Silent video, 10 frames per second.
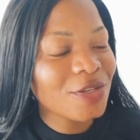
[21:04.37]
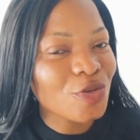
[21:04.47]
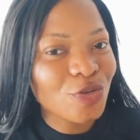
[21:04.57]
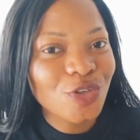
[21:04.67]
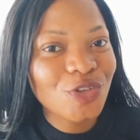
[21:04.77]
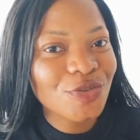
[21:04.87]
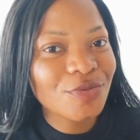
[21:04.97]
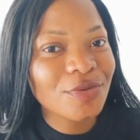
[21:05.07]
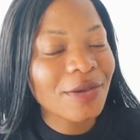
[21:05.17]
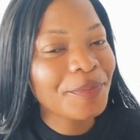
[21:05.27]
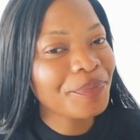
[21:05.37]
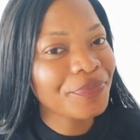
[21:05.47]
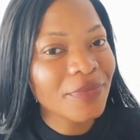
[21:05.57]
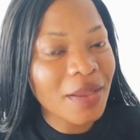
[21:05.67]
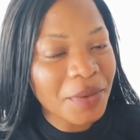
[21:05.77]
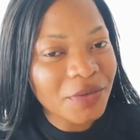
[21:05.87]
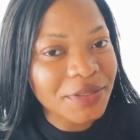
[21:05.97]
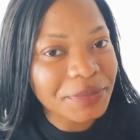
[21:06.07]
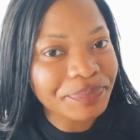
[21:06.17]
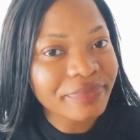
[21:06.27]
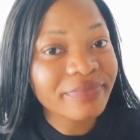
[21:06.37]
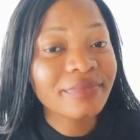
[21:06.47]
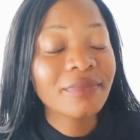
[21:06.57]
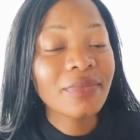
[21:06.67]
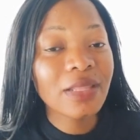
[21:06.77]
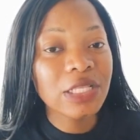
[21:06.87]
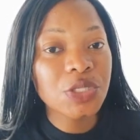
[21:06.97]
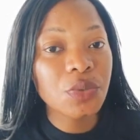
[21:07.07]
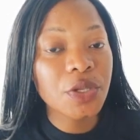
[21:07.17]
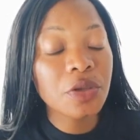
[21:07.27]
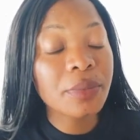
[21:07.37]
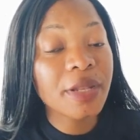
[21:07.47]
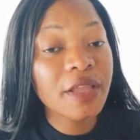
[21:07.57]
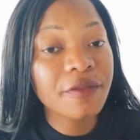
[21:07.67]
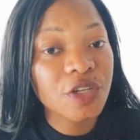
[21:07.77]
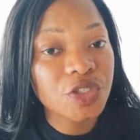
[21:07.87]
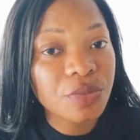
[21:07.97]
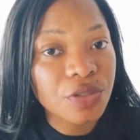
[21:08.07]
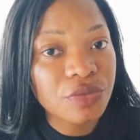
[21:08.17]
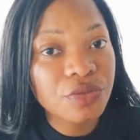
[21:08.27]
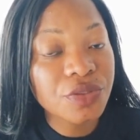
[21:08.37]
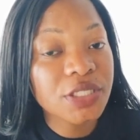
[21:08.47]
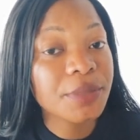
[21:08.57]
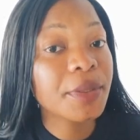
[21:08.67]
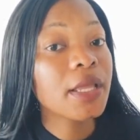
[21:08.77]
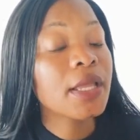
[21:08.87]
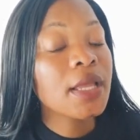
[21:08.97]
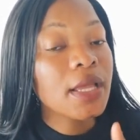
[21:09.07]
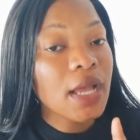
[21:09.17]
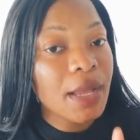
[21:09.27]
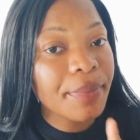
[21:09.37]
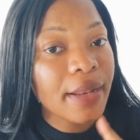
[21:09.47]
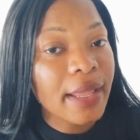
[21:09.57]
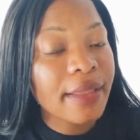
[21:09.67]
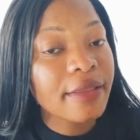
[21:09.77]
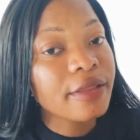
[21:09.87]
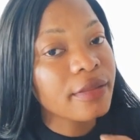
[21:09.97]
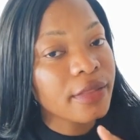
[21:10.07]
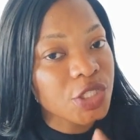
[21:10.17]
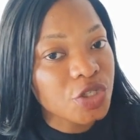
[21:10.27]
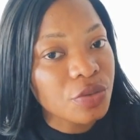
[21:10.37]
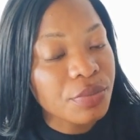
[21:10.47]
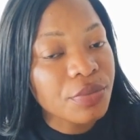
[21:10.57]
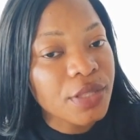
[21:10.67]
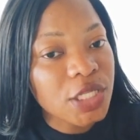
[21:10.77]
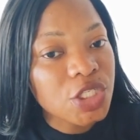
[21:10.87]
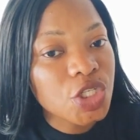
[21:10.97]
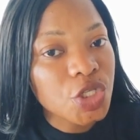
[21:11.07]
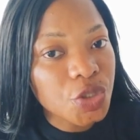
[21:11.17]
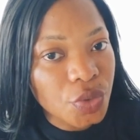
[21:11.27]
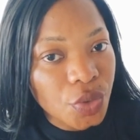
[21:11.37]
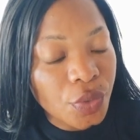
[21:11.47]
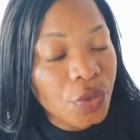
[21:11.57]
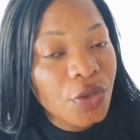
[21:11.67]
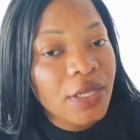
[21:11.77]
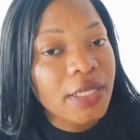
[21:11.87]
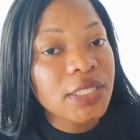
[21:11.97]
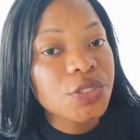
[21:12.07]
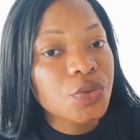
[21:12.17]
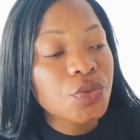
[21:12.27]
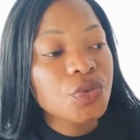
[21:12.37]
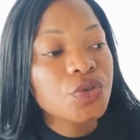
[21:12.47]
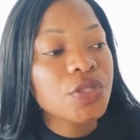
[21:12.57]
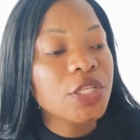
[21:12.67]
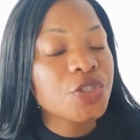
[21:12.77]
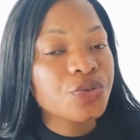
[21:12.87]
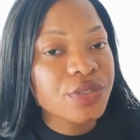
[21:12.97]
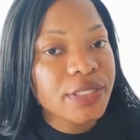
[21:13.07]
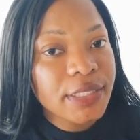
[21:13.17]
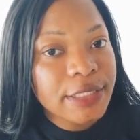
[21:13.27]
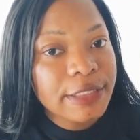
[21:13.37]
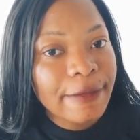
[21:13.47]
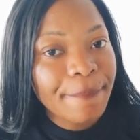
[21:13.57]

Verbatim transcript: not sure about so when you're applying for a job on cruise ship apply the job that you know it is good that you sit